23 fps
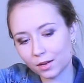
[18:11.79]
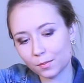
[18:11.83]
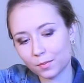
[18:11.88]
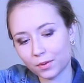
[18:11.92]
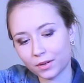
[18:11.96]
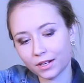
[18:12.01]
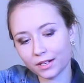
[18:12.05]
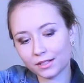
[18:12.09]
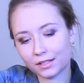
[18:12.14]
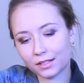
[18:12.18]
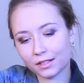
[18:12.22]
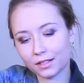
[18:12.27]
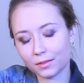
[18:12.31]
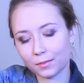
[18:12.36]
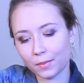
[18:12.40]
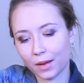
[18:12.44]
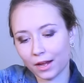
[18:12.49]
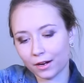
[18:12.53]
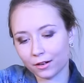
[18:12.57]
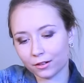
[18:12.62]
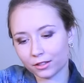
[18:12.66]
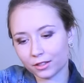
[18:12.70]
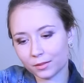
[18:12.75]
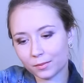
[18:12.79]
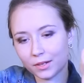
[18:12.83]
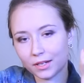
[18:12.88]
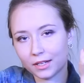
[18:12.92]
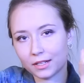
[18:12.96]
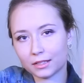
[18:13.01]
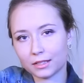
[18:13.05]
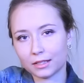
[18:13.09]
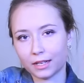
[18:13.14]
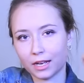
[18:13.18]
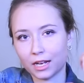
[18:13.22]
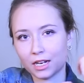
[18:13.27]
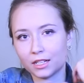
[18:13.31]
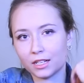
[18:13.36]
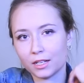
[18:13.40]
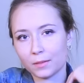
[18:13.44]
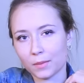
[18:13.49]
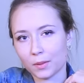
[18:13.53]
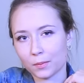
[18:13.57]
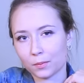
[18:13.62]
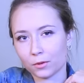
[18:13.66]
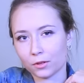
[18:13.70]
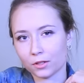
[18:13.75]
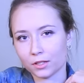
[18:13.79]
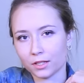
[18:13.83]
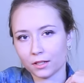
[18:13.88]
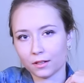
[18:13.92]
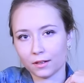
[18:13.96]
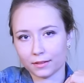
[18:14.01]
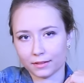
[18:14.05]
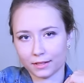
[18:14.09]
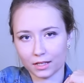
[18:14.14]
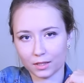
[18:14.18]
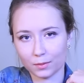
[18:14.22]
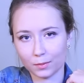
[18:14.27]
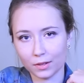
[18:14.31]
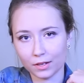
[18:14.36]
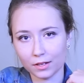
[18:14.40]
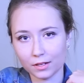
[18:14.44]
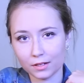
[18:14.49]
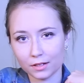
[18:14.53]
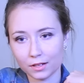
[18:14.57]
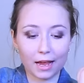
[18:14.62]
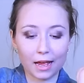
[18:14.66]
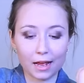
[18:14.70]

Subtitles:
but it does matter to me because it's kind of like my personal assessment.